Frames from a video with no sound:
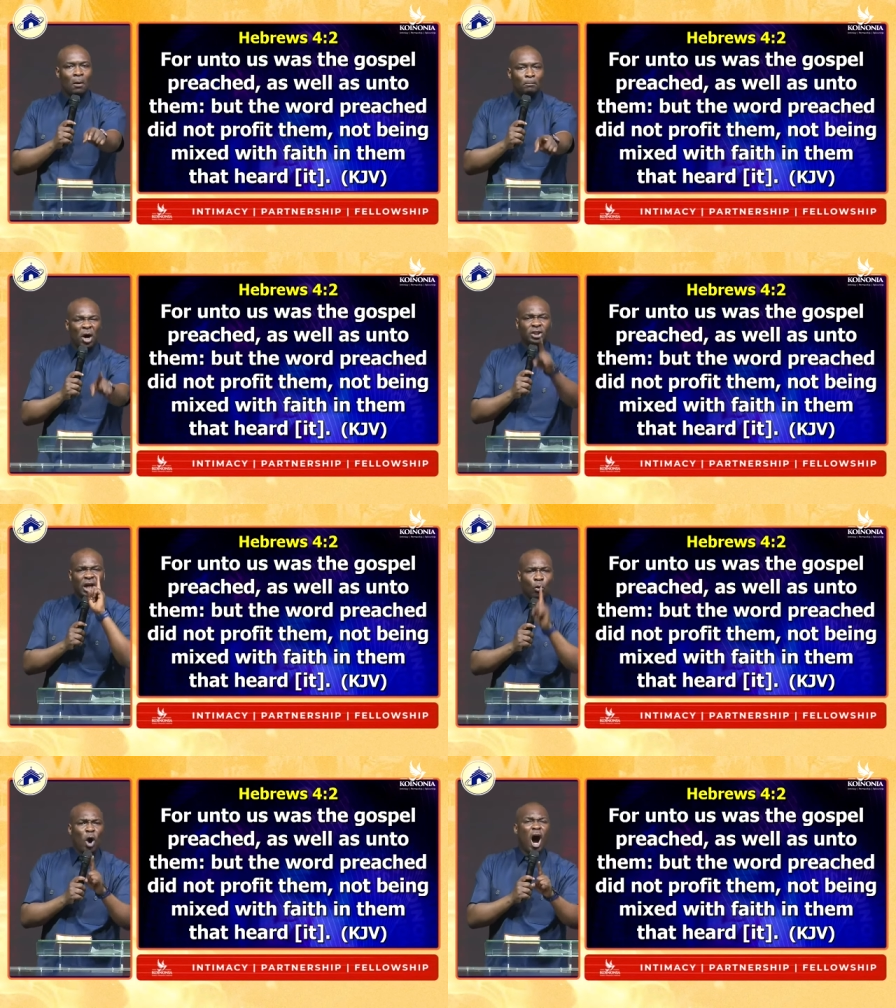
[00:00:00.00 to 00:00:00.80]
But
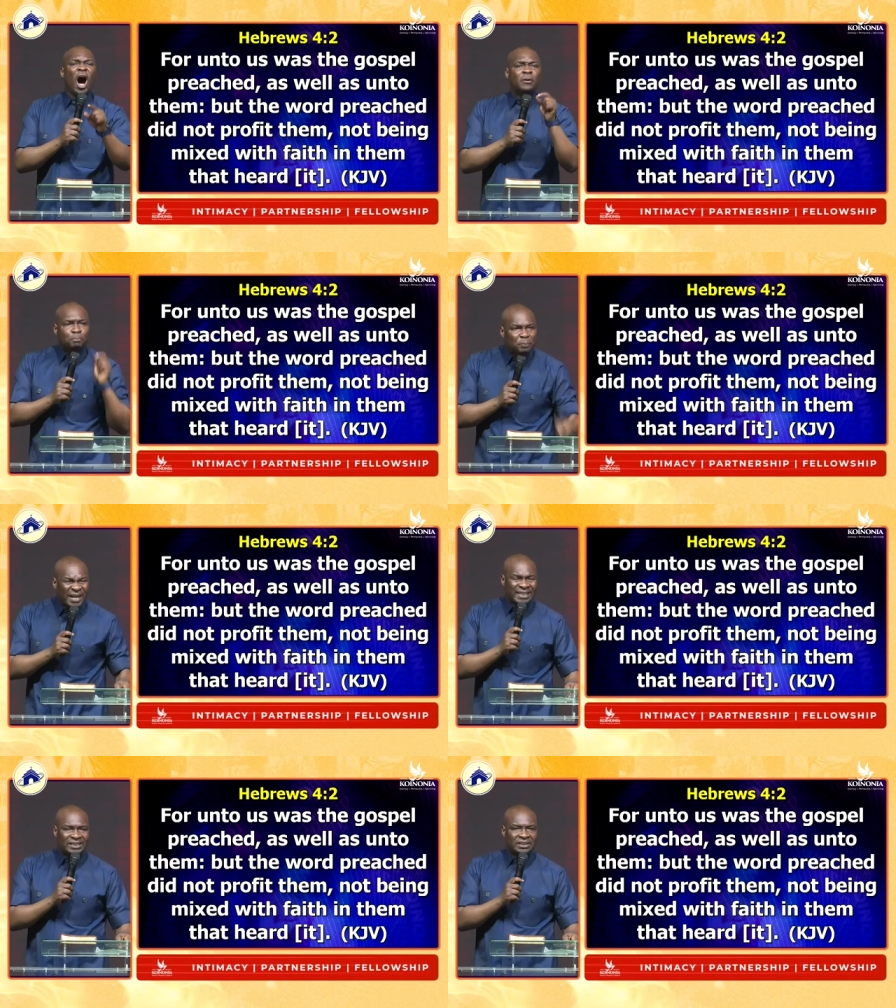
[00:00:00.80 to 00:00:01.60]
the word
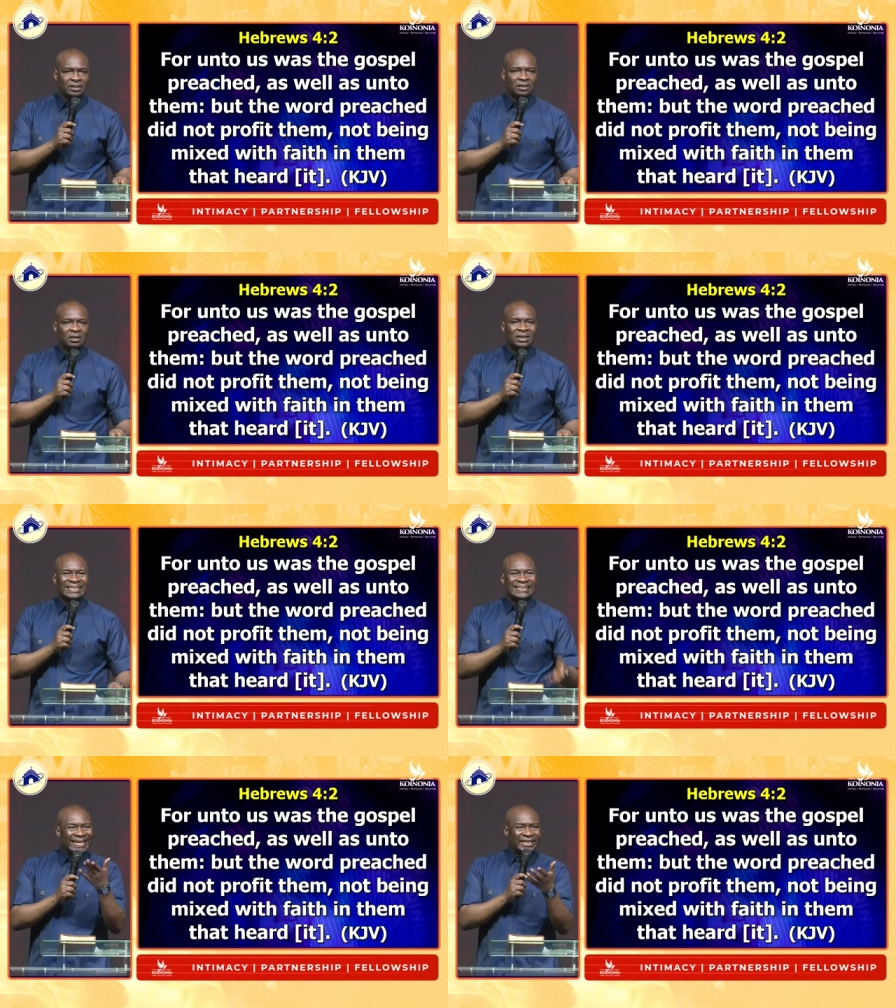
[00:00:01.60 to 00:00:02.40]
preached
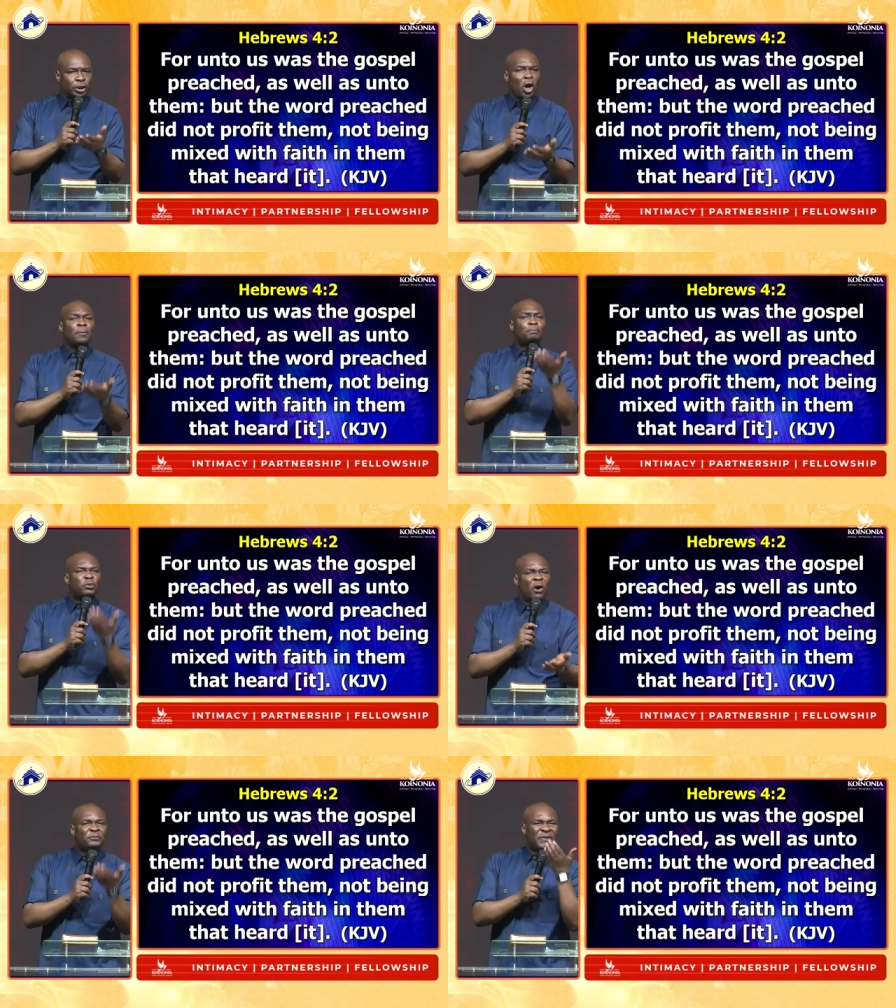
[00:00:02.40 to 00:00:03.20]
did not
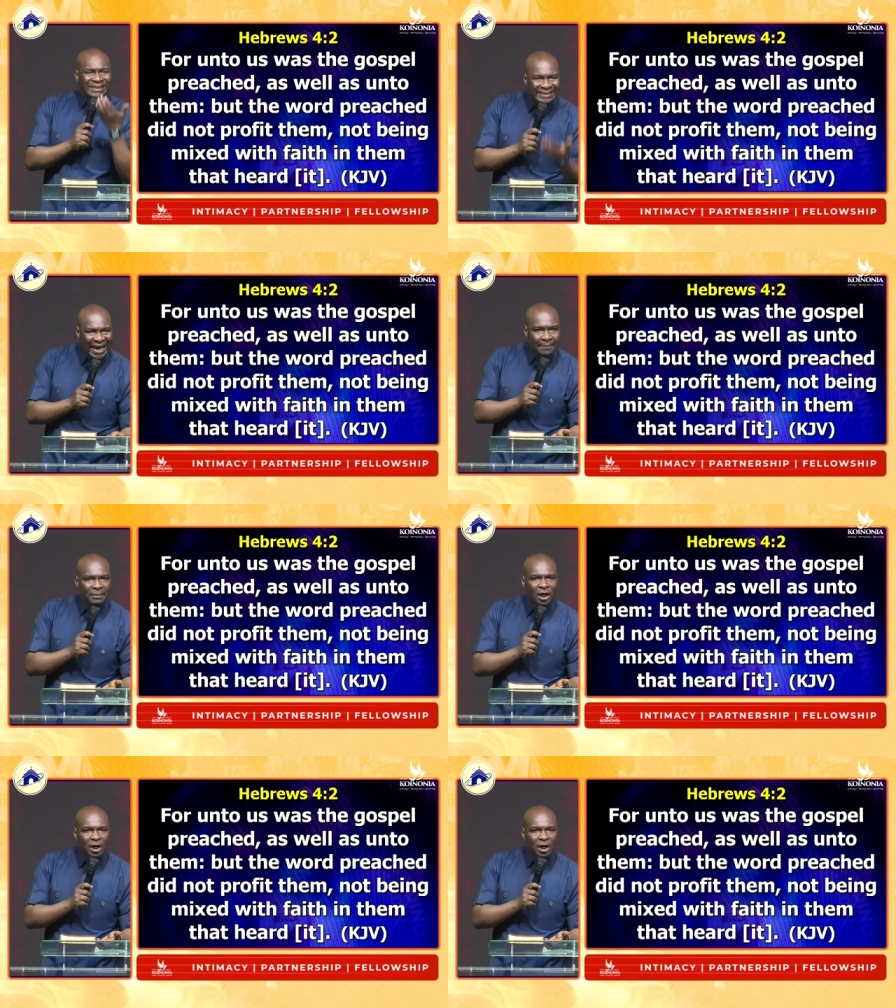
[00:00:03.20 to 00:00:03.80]
profit them,